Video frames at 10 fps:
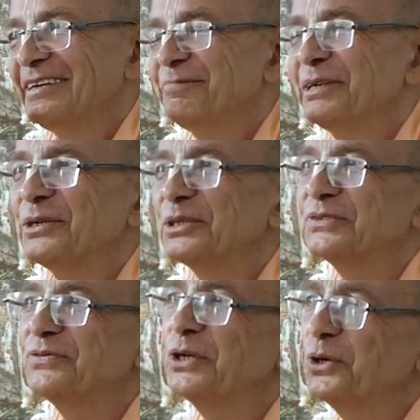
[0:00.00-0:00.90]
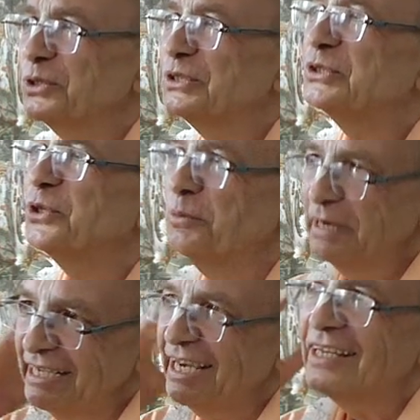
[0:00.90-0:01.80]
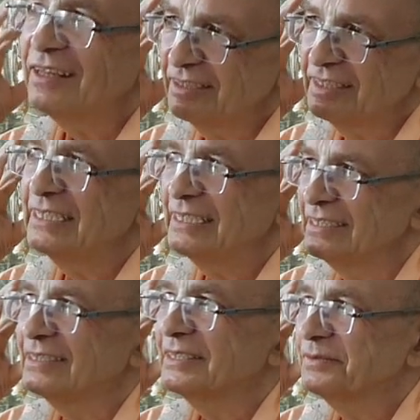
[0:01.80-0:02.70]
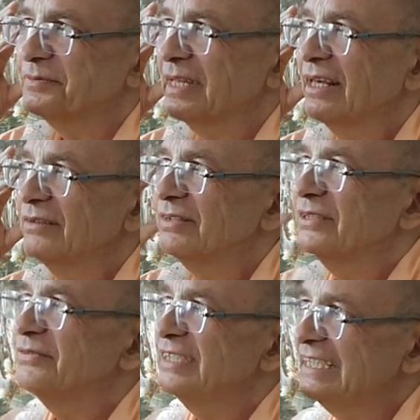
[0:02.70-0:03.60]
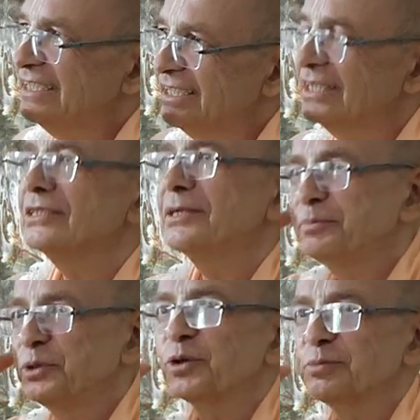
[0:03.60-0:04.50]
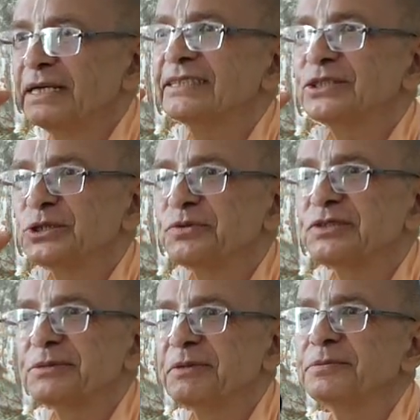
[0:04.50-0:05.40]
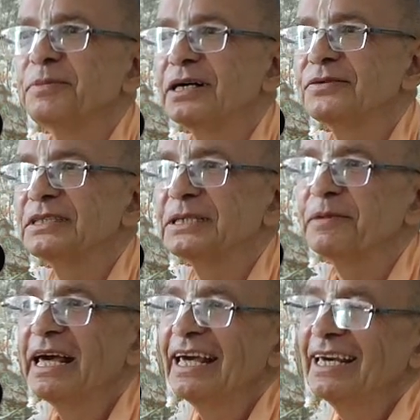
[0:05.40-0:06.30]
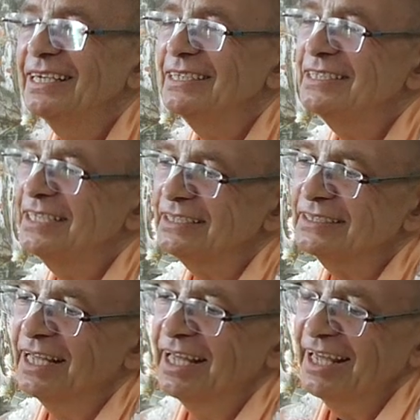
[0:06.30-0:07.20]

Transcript: Because we heard so many other things. When we hear the pure message of Srimad Bhagavatam, it just,